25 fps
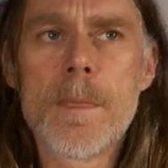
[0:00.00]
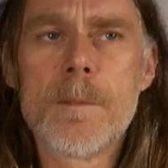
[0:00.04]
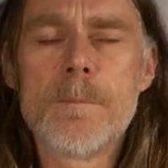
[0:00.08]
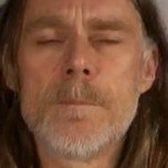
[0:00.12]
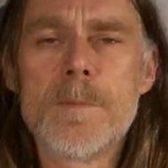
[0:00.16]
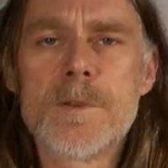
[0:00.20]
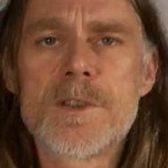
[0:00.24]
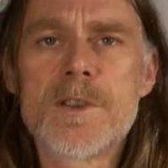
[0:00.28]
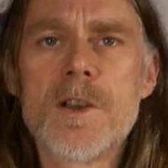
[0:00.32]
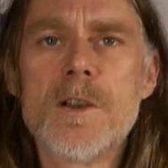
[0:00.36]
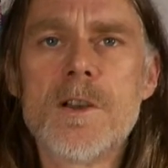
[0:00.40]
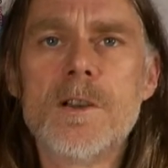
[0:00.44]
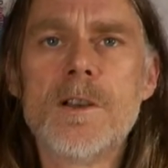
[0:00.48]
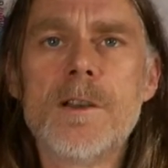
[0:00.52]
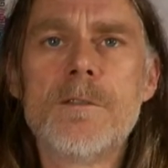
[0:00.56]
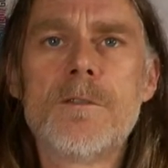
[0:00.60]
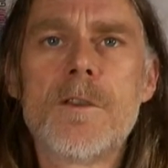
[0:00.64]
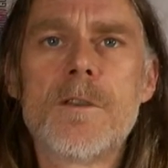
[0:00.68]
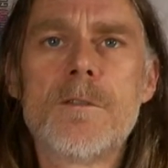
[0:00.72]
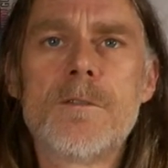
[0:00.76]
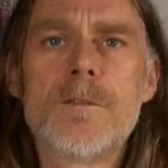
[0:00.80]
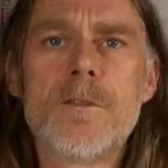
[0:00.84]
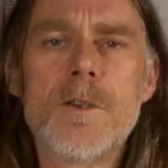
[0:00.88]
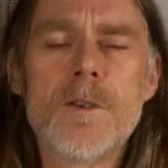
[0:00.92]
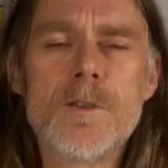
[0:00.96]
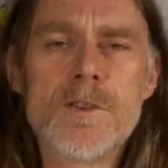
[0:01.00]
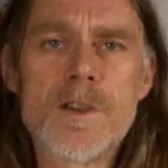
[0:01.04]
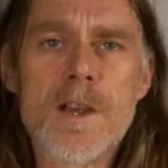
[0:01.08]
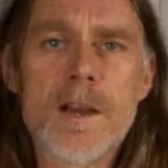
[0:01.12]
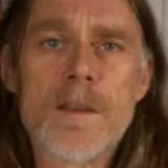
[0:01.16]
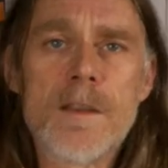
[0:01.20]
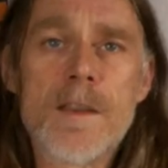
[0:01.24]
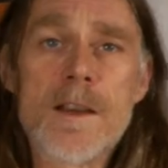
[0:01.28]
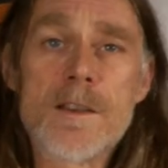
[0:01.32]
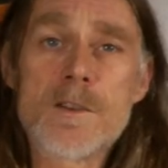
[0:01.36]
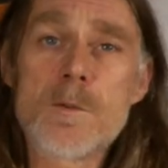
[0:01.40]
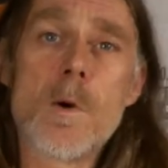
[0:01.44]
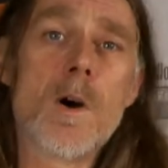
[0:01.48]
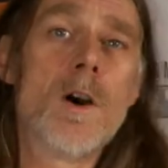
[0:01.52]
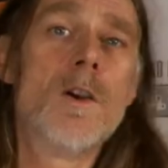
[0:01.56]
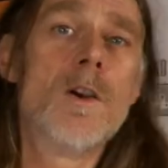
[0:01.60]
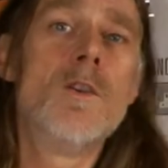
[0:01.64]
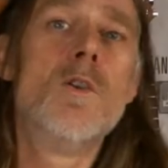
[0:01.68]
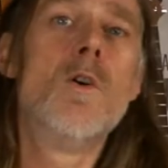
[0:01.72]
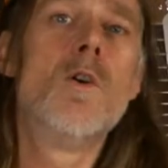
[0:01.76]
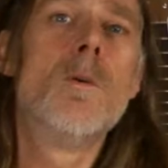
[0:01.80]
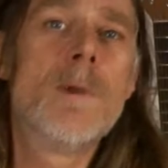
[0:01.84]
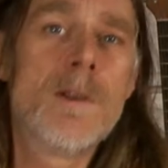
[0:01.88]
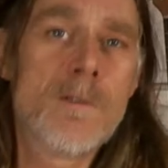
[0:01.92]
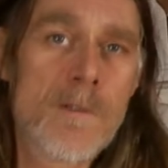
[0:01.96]
But certainly for the future, that's what I
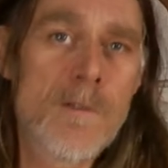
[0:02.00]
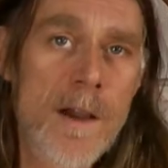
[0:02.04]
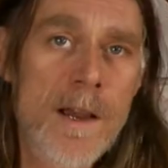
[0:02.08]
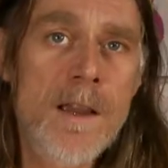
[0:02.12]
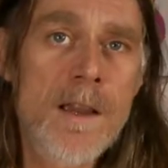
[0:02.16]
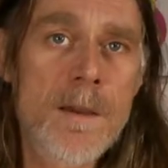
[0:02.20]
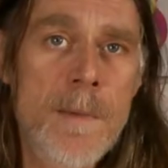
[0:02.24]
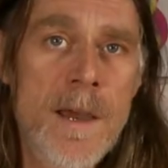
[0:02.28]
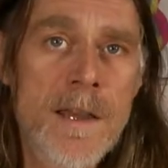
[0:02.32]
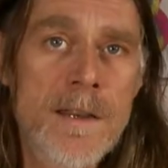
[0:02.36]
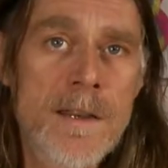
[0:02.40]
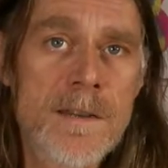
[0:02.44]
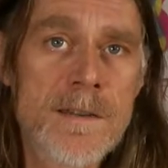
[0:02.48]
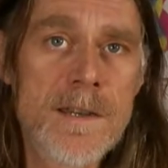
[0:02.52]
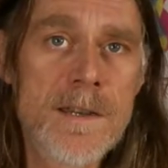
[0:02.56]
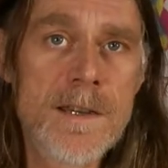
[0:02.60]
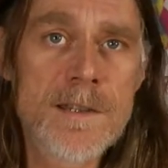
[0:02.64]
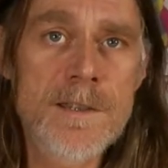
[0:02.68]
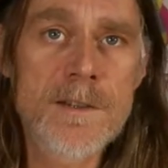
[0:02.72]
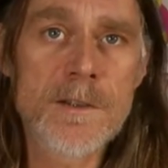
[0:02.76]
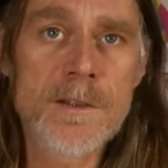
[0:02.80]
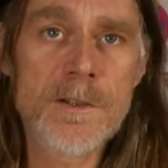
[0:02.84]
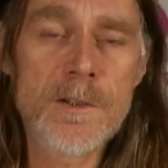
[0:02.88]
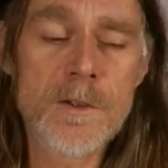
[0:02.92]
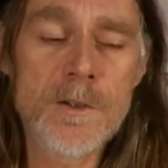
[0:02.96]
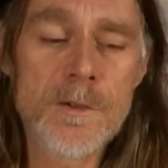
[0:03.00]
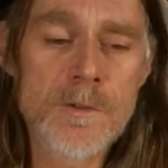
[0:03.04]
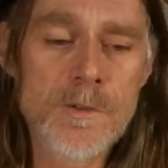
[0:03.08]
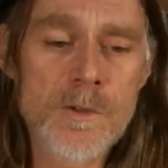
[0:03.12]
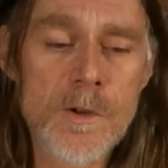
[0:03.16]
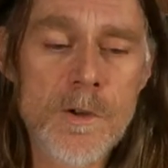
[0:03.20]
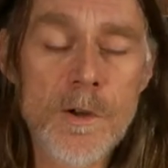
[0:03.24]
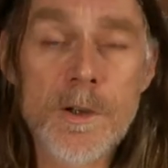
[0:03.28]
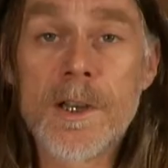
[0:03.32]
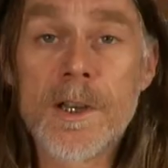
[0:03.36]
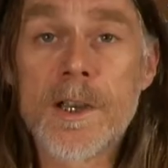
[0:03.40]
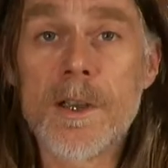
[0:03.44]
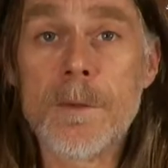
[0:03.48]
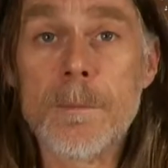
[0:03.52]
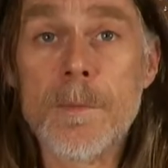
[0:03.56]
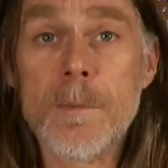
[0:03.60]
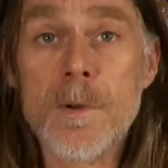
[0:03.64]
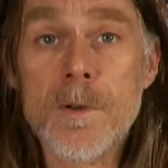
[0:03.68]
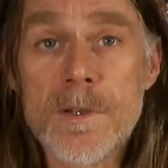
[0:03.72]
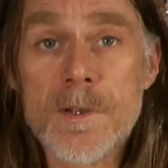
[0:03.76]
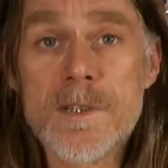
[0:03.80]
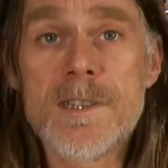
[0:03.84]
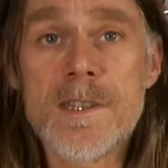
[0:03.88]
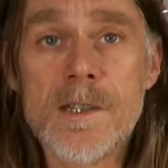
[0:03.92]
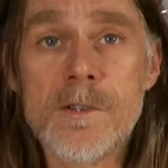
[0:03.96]
normally recommend, is that you join a
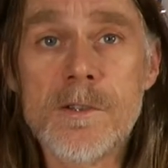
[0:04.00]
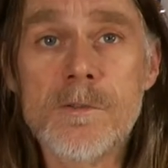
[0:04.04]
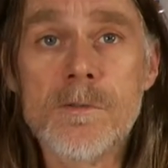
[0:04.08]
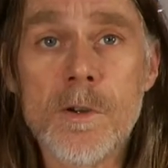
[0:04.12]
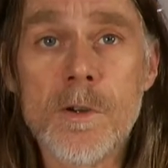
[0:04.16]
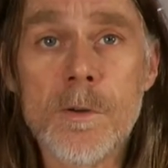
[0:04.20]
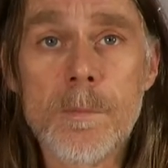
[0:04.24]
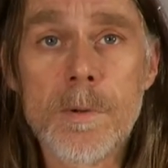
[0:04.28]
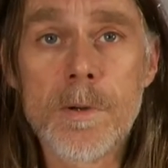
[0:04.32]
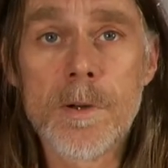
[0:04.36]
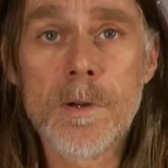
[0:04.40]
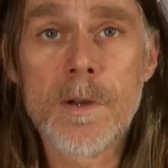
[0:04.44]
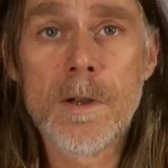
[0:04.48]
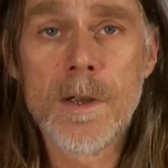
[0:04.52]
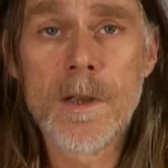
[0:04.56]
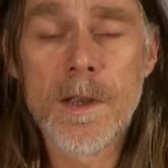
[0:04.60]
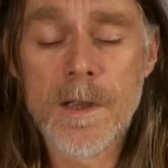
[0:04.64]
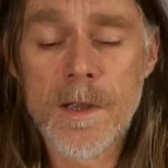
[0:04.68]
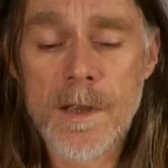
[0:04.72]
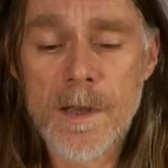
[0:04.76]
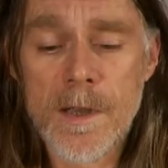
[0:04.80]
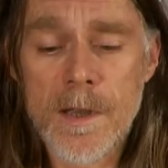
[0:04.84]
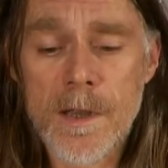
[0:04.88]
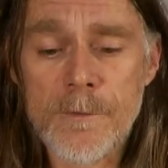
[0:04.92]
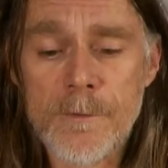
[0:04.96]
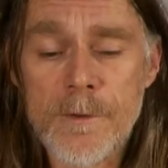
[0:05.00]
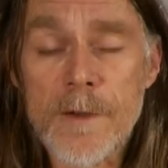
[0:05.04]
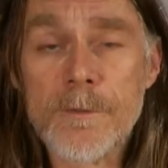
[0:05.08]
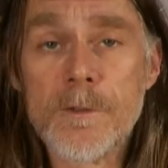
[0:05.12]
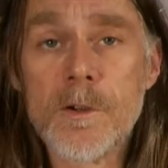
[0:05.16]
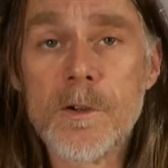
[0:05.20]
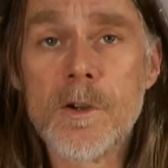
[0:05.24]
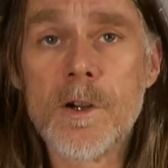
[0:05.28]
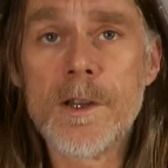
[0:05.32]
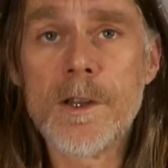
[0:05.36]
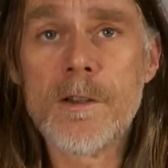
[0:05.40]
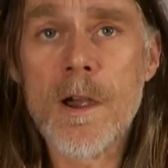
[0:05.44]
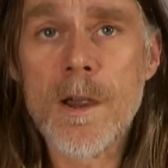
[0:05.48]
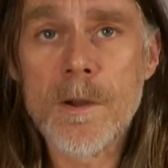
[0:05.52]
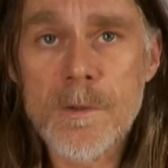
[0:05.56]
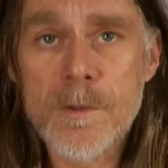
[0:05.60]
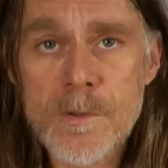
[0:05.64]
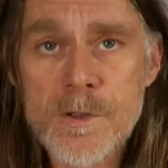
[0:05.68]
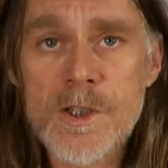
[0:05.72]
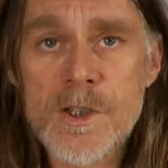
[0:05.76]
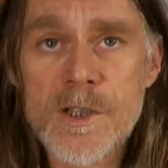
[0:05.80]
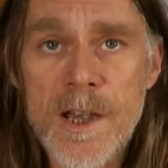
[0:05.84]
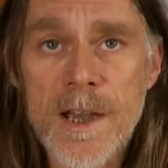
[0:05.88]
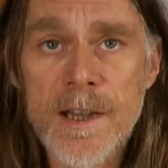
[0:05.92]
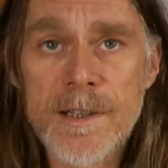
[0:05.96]
community group. If you haven't got your own
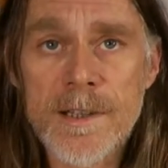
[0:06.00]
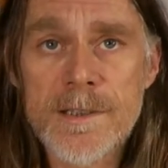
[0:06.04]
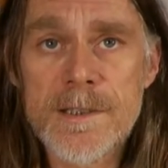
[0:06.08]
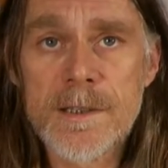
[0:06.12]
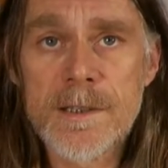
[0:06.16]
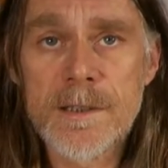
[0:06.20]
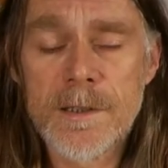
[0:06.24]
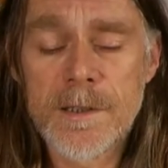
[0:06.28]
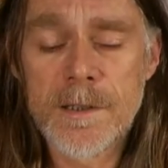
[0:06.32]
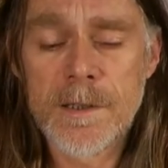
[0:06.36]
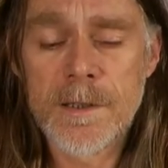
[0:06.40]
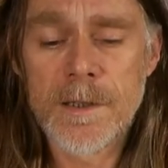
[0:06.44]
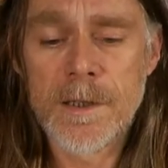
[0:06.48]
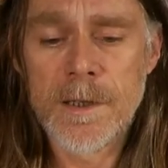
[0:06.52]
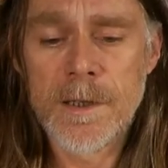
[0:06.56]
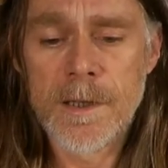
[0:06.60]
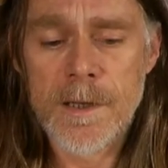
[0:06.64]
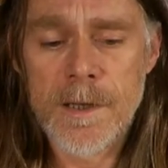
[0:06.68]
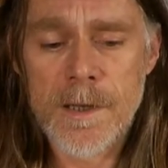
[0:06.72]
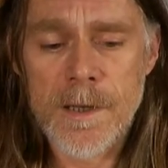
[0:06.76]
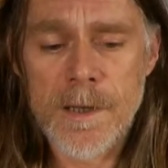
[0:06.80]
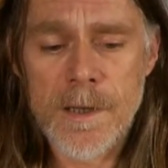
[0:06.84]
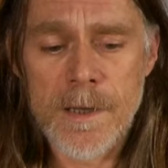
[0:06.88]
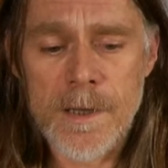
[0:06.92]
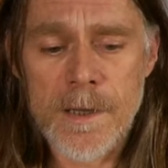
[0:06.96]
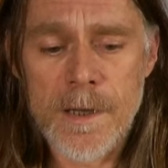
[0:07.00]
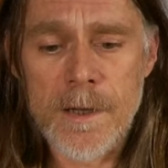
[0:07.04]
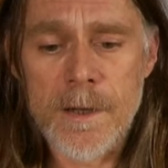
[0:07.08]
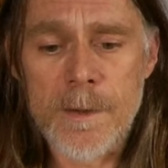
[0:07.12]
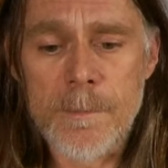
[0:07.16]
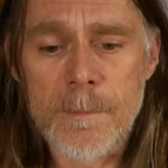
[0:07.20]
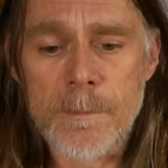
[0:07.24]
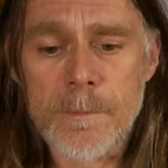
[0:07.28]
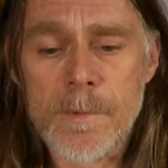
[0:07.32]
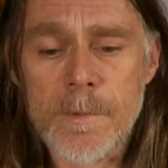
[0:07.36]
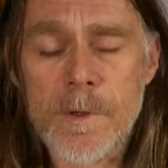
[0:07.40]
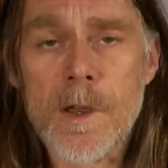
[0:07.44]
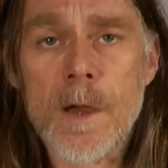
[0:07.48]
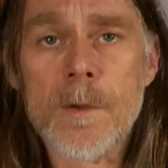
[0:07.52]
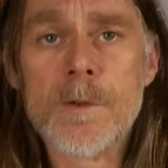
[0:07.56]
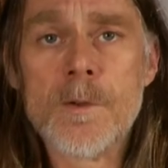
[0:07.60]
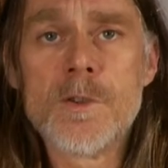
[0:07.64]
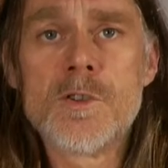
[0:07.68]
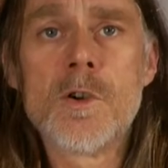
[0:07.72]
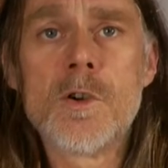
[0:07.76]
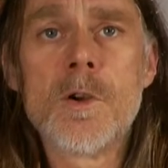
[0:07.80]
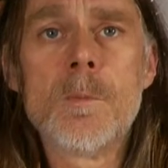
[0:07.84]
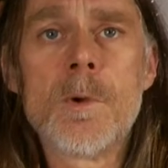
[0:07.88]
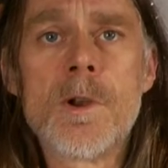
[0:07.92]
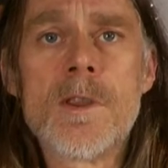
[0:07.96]
shed, go and
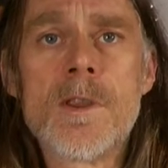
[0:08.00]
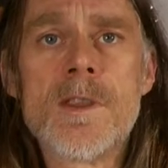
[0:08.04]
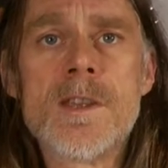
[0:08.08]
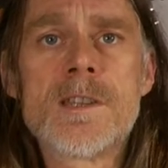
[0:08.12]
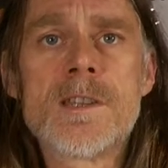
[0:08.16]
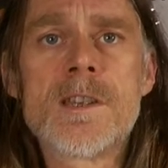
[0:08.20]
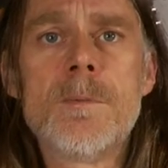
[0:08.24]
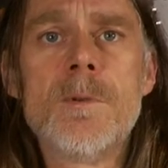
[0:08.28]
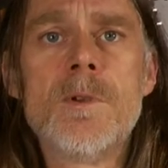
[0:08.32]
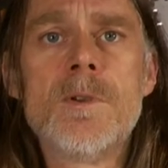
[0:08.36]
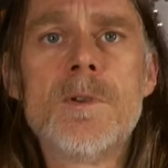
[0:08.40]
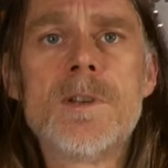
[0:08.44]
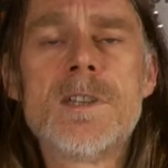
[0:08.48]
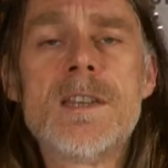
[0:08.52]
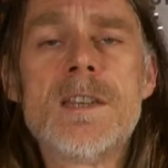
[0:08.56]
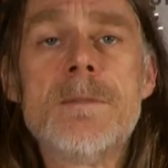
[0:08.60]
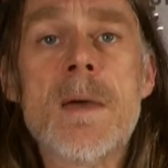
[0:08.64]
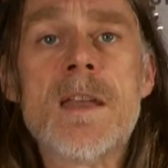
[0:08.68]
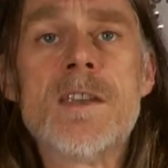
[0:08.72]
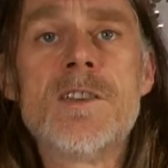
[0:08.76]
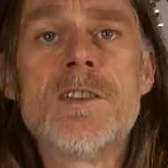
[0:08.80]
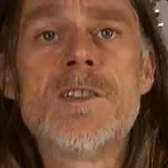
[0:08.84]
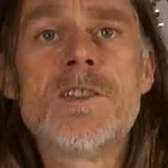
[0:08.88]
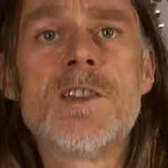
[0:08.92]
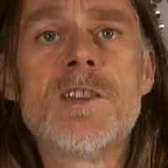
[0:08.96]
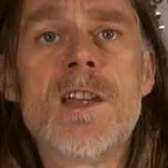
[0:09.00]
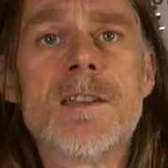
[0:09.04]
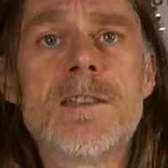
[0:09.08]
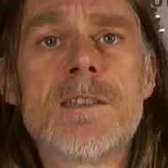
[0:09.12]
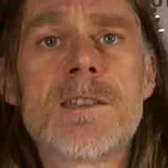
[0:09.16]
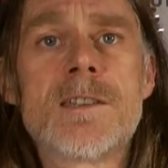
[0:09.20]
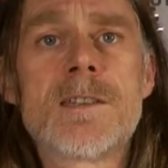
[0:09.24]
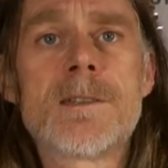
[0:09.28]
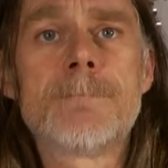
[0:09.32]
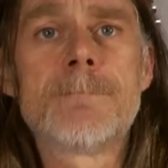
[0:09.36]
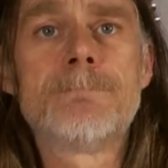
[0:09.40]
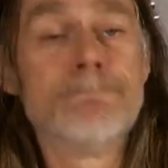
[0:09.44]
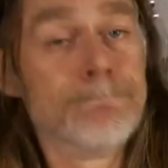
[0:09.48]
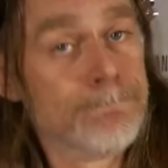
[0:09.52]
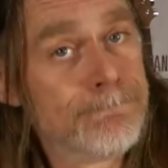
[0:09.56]
join one of these community men's sheds.